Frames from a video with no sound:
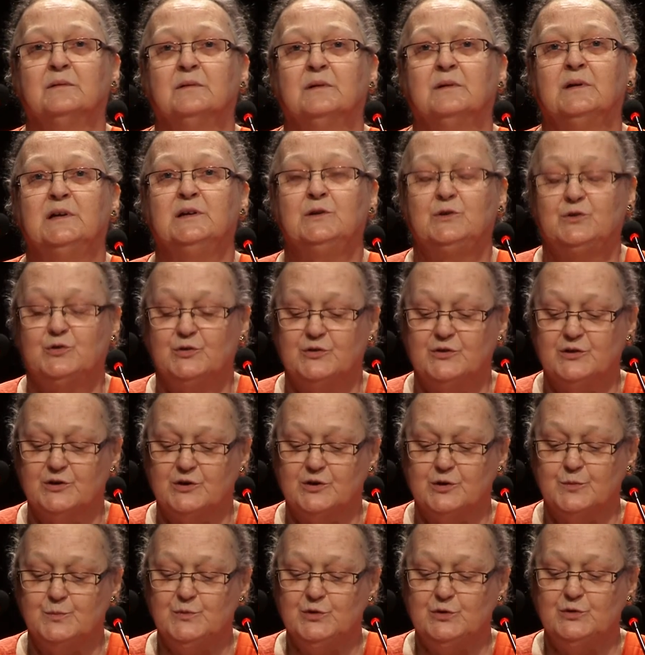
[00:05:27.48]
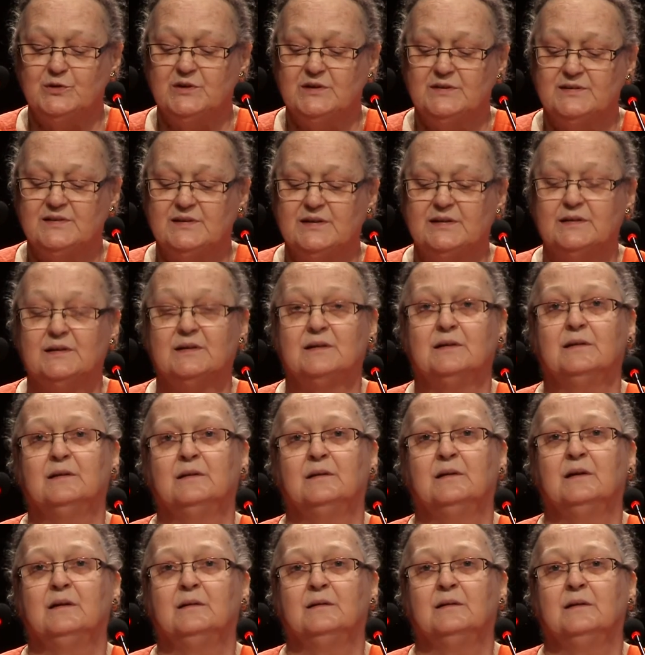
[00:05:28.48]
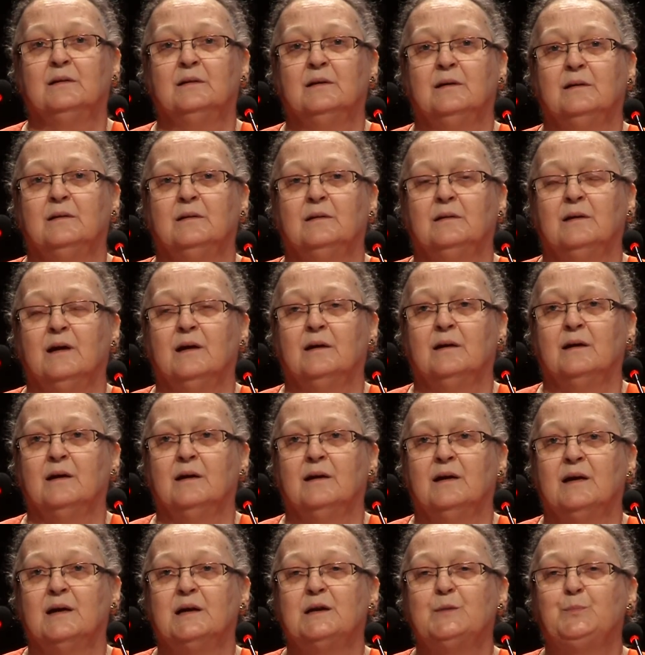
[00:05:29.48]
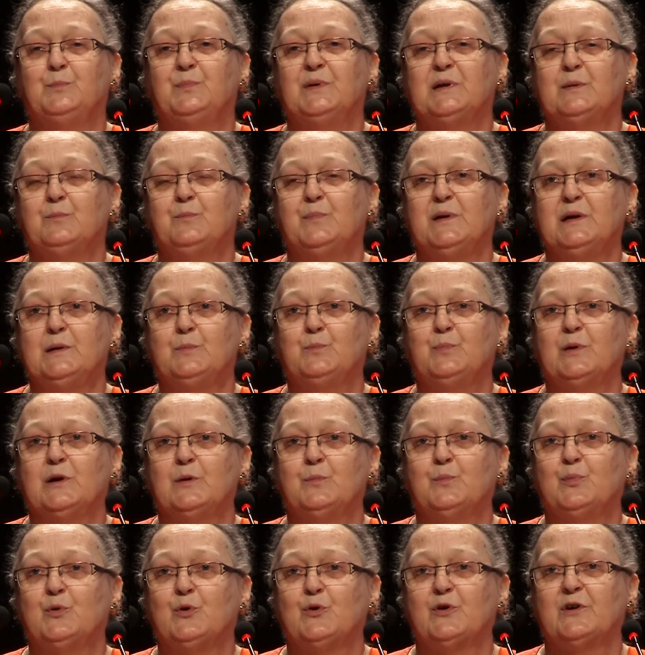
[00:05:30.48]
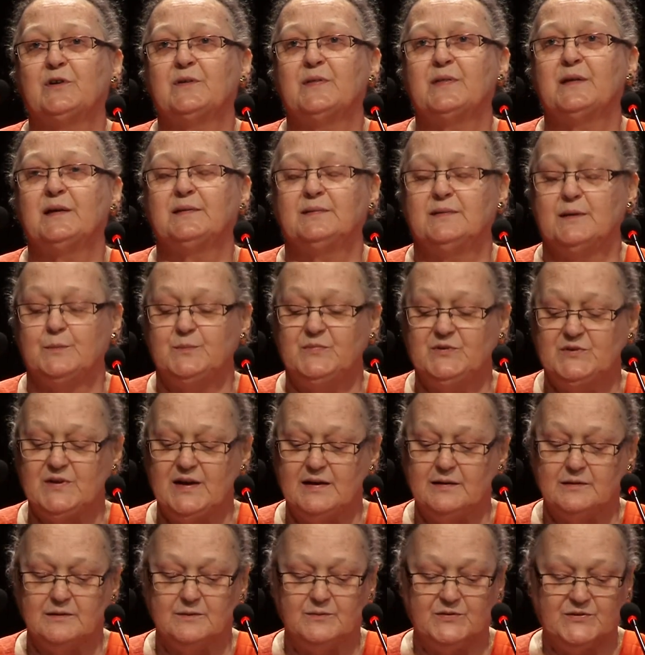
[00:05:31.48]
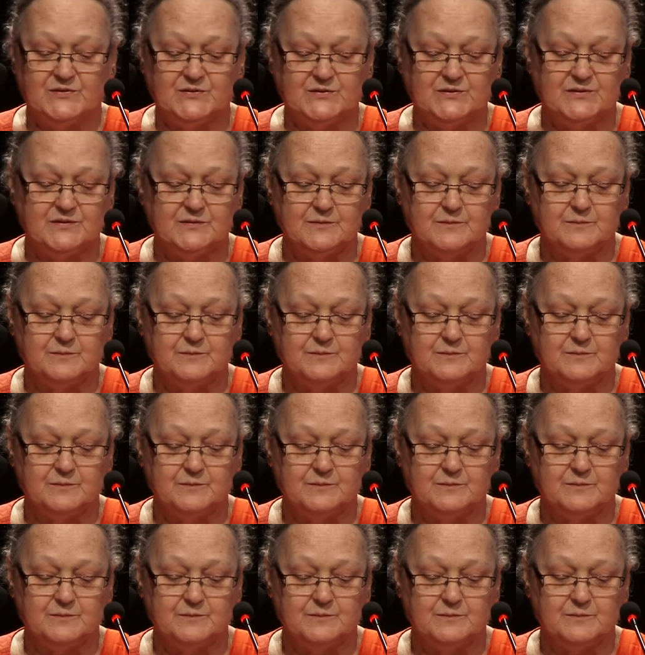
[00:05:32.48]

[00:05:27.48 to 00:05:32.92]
into the community, helping people poorer than themselves.